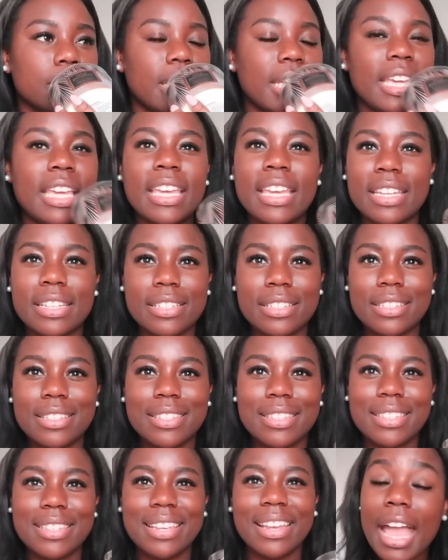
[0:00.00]

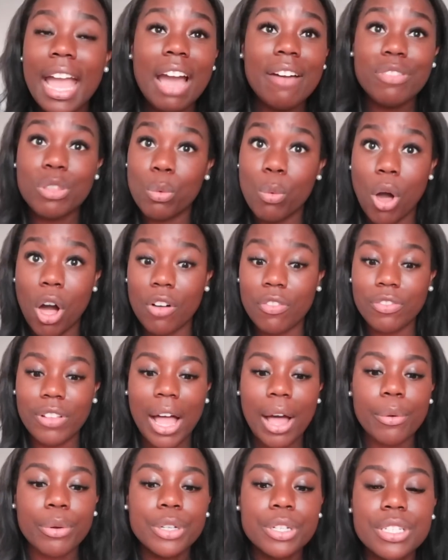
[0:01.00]
hints. I have the
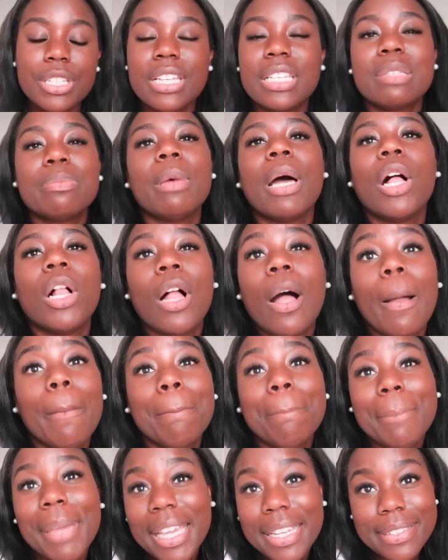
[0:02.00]
wallflowers, they smell
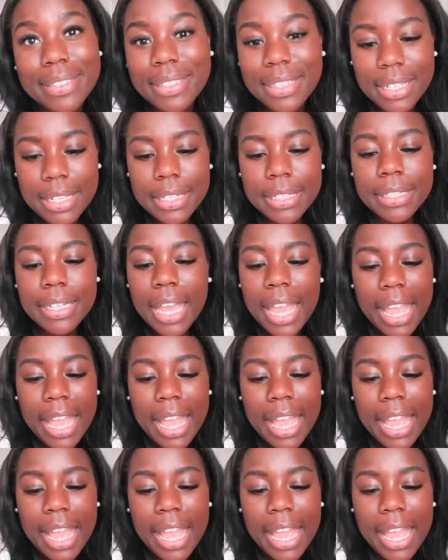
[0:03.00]
amazing.